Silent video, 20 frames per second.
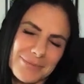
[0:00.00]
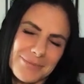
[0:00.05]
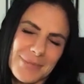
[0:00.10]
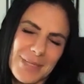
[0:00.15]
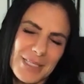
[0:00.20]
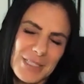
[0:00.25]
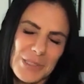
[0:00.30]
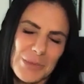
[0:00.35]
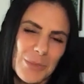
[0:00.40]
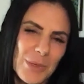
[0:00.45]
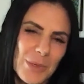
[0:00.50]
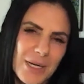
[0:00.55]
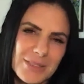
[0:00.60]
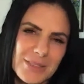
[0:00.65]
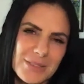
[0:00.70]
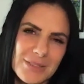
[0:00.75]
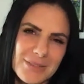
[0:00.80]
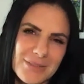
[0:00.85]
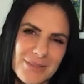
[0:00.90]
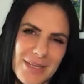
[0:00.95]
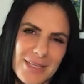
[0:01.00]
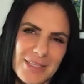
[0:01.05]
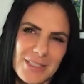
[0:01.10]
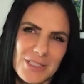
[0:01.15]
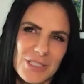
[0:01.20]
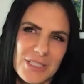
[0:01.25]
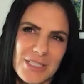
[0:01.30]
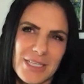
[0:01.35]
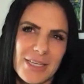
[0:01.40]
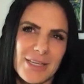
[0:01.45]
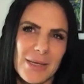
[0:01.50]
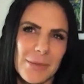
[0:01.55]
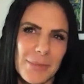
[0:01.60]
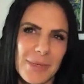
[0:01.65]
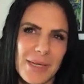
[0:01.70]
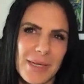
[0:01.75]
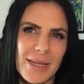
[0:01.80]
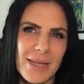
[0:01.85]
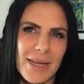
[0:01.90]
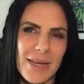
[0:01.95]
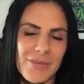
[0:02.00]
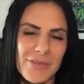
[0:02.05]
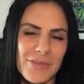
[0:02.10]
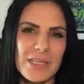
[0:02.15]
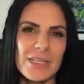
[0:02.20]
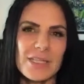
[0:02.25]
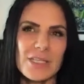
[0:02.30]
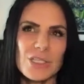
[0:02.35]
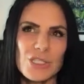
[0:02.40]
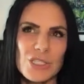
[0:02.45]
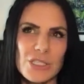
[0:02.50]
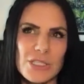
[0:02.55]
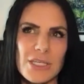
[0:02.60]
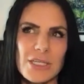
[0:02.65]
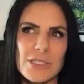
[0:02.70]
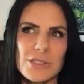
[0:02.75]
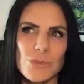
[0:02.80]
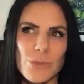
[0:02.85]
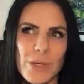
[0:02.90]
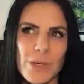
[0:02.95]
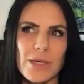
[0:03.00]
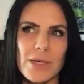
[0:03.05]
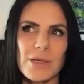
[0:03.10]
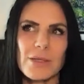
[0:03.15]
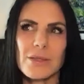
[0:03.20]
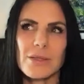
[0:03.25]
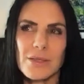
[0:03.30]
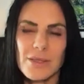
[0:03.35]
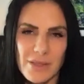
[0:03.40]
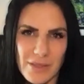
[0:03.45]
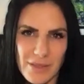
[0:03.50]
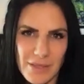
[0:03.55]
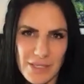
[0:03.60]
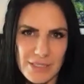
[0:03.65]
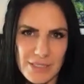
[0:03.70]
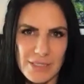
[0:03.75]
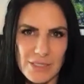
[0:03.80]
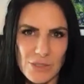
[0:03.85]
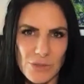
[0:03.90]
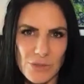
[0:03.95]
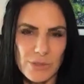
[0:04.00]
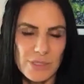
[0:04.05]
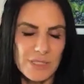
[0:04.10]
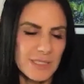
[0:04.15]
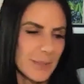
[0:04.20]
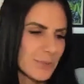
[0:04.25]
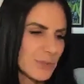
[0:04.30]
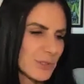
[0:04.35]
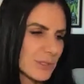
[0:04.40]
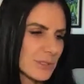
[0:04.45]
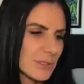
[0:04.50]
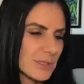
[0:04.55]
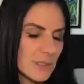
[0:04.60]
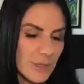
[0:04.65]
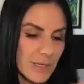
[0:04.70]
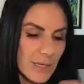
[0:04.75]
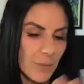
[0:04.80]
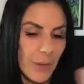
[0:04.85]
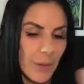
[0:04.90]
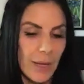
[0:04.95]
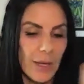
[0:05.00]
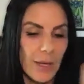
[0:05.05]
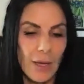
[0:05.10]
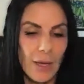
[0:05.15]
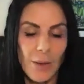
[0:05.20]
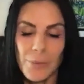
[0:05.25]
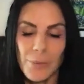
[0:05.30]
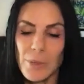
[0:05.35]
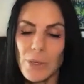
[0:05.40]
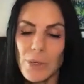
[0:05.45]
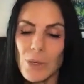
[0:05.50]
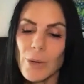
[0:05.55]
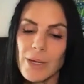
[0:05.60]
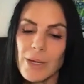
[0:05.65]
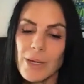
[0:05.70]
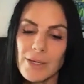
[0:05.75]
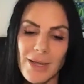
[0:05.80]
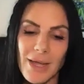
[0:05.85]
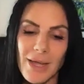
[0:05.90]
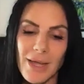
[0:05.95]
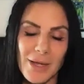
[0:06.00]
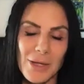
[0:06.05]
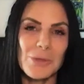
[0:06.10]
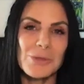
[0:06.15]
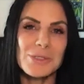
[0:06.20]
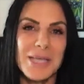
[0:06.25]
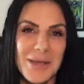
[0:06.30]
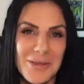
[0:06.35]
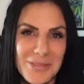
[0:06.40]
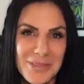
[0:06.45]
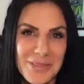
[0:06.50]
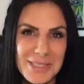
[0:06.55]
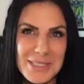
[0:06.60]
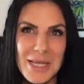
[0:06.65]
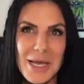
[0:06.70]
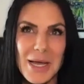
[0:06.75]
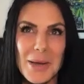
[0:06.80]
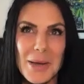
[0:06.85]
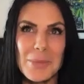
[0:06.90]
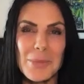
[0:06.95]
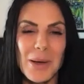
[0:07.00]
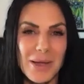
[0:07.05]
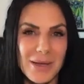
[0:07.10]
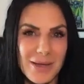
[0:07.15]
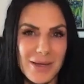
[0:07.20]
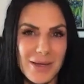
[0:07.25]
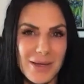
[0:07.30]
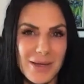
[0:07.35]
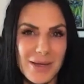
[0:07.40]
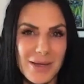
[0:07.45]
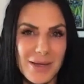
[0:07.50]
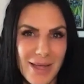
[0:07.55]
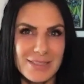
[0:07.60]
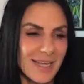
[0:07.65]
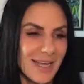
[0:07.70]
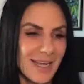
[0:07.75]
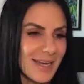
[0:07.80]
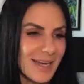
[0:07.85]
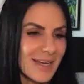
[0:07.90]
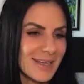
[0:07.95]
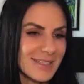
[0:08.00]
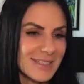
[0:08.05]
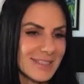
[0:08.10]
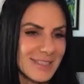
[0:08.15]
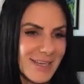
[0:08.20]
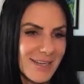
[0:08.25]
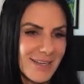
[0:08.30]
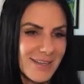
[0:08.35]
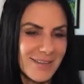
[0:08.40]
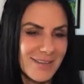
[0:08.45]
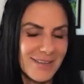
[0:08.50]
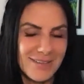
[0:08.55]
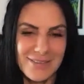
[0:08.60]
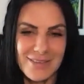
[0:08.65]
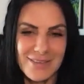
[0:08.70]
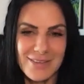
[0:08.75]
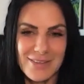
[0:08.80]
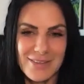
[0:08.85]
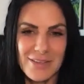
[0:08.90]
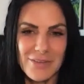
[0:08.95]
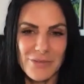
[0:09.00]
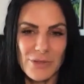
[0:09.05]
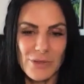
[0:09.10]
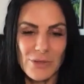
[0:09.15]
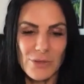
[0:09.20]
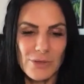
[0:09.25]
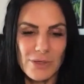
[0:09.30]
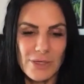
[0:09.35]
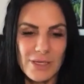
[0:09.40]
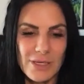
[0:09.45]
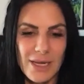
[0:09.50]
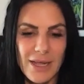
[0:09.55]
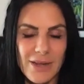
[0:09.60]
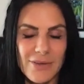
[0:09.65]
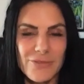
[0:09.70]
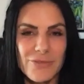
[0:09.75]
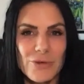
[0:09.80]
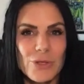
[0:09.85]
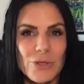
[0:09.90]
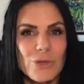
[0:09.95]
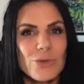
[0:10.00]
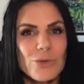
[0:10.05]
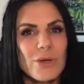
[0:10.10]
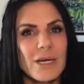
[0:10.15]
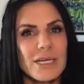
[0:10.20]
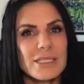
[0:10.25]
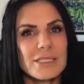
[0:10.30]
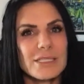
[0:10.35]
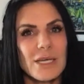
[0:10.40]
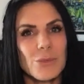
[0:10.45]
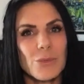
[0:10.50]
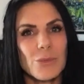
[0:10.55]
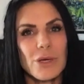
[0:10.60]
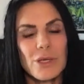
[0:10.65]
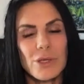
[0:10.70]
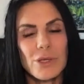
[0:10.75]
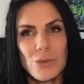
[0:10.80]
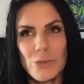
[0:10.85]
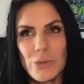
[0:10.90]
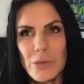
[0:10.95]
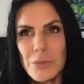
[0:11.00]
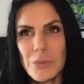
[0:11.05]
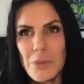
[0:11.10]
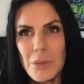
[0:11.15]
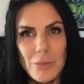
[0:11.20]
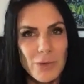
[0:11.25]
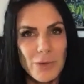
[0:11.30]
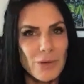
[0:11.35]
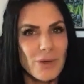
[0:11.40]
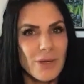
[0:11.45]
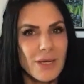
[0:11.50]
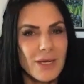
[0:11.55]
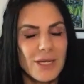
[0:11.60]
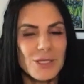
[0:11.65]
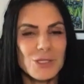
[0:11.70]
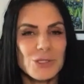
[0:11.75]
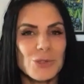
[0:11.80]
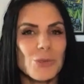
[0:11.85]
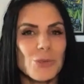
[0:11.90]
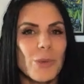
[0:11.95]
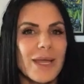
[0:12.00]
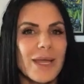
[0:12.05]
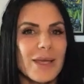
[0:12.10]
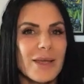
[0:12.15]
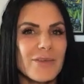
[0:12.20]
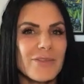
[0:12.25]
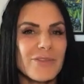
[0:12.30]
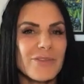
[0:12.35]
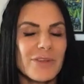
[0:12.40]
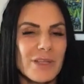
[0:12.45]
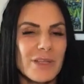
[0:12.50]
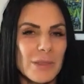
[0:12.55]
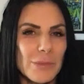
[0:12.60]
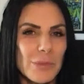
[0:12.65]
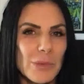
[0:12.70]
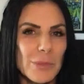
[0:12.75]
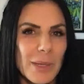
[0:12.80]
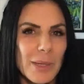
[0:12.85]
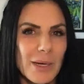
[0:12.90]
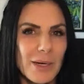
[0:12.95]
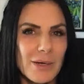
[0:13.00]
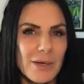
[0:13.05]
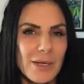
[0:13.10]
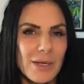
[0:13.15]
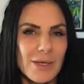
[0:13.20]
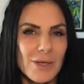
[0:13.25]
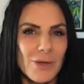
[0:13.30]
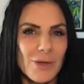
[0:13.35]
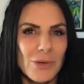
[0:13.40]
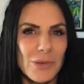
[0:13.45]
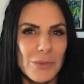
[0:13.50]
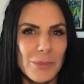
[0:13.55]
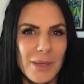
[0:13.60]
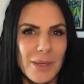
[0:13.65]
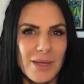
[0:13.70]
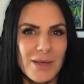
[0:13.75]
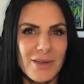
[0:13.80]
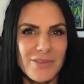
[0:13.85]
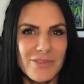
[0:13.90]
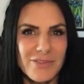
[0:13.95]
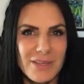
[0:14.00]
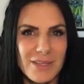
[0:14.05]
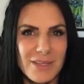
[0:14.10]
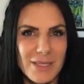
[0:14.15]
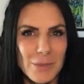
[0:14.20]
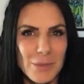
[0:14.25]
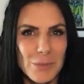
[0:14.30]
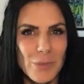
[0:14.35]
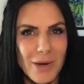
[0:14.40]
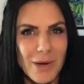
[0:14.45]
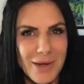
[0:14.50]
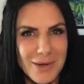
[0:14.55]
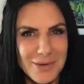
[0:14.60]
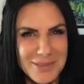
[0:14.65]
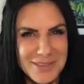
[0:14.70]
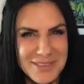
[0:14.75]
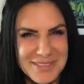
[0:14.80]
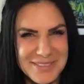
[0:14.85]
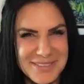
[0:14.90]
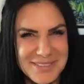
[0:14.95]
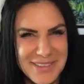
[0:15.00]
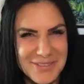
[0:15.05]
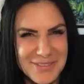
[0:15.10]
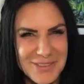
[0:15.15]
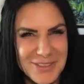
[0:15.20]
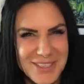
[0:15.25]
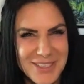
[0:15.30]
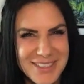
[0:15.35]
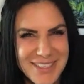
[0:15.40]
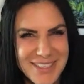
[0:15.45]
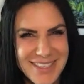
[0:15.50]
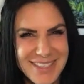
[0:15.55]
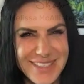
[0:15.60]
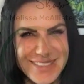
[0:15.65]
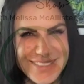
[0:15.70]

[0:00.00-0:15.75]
not surprised. And just think, in everything that she does well, this is no exception. So anyway, I'm going to go ahead and close out this podcast. I love you, Lauren. And for you guys, I want you to remember to wake up feeling prepared and to go to bed feeling proud. Have a great day.